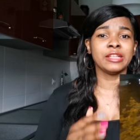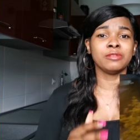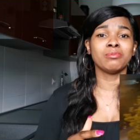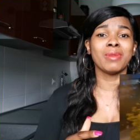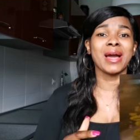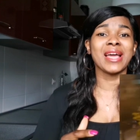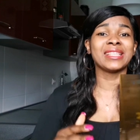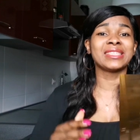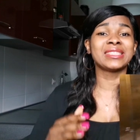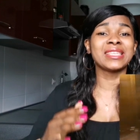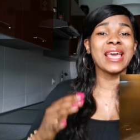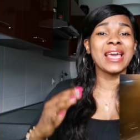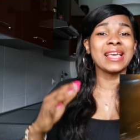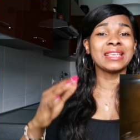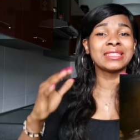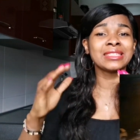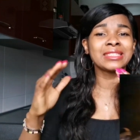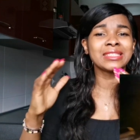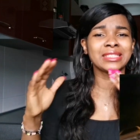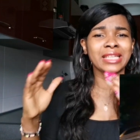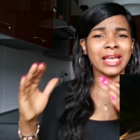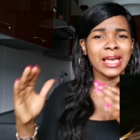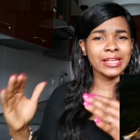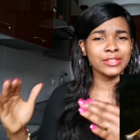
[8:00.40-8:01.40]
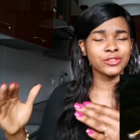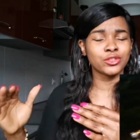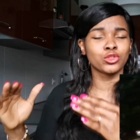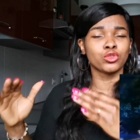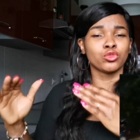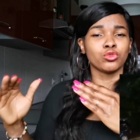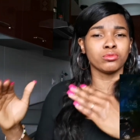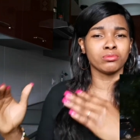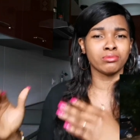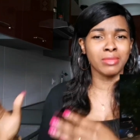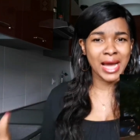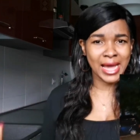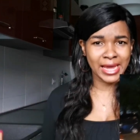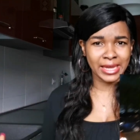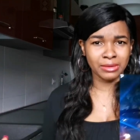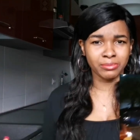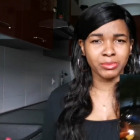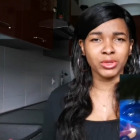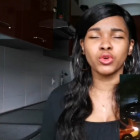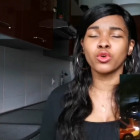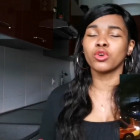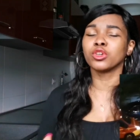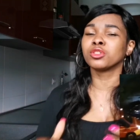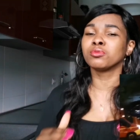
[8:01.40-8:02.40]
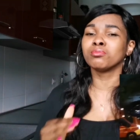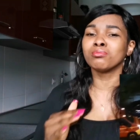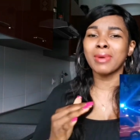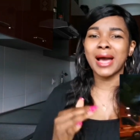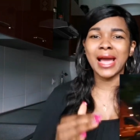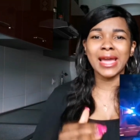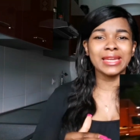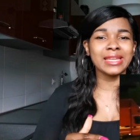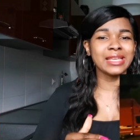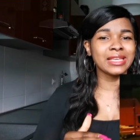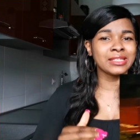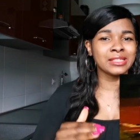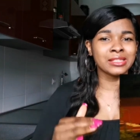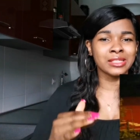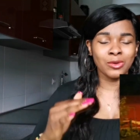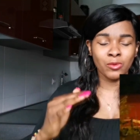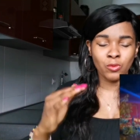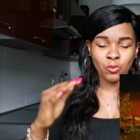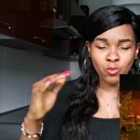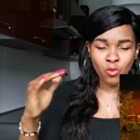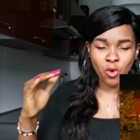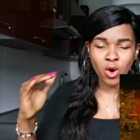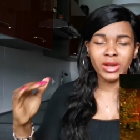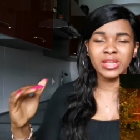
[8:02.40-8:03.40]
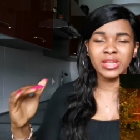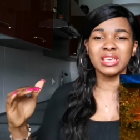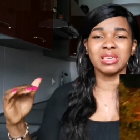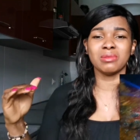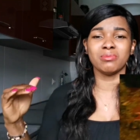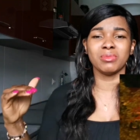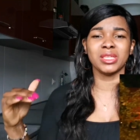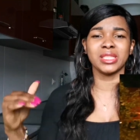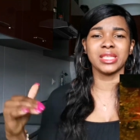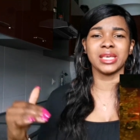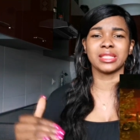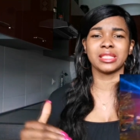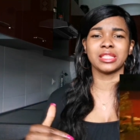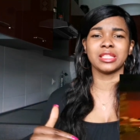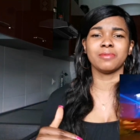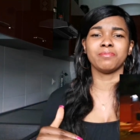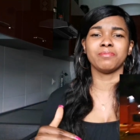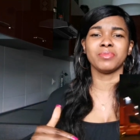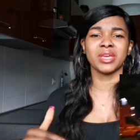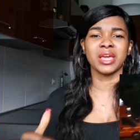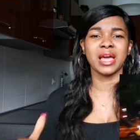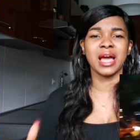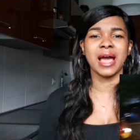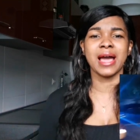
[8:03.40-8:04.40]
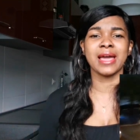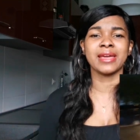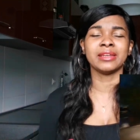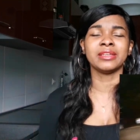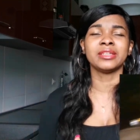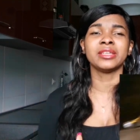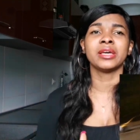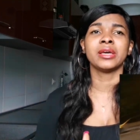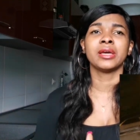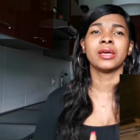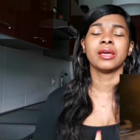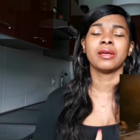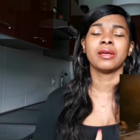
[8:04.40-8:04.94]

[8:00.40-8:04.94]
it might extend to mine because mine is the one immediately behind